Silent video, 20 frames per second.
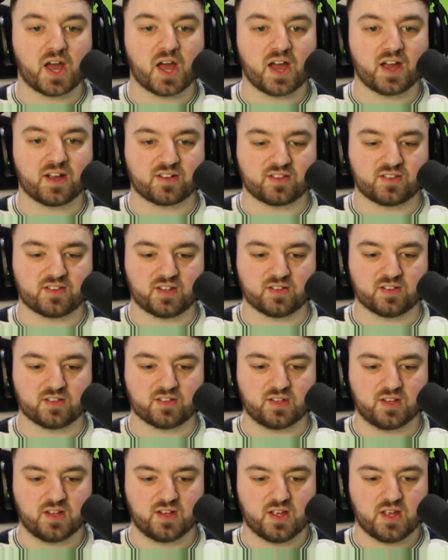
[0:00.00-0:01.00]

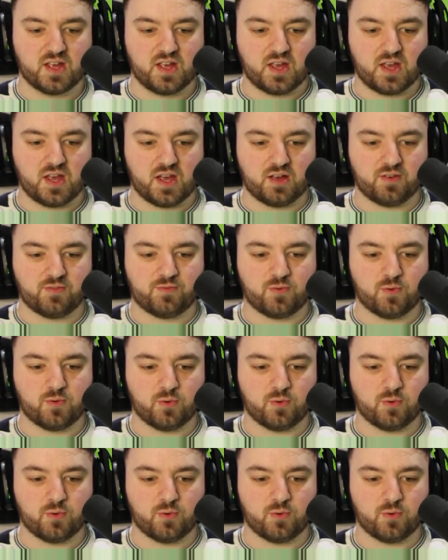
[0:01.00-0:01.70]
access uh, for